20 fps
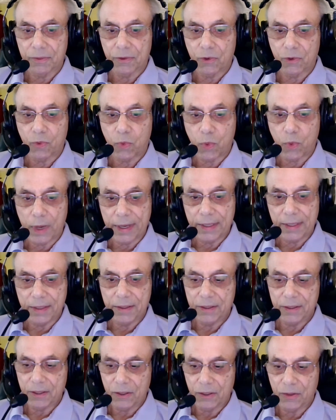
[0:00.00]
quite
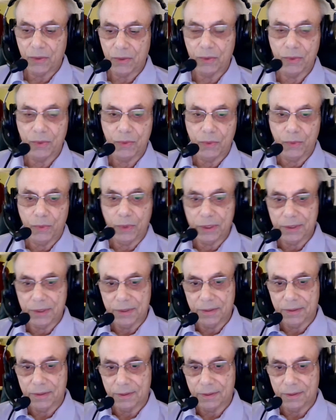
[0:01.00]
know what,